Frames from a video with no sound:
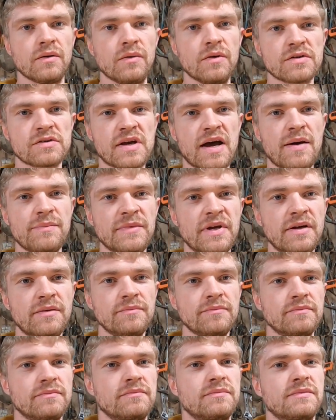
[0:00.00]
What's
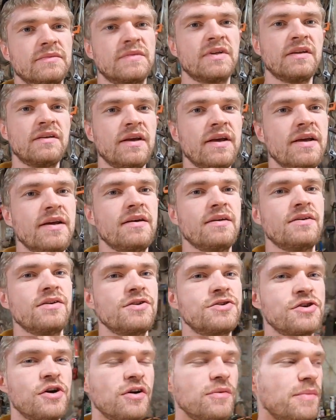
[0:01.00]
happening? Today
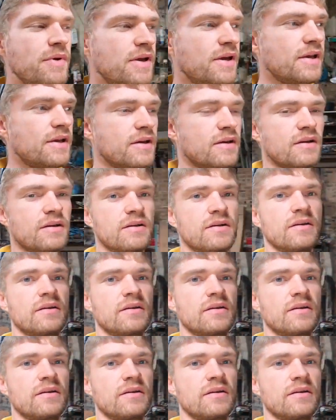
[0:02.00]
you join me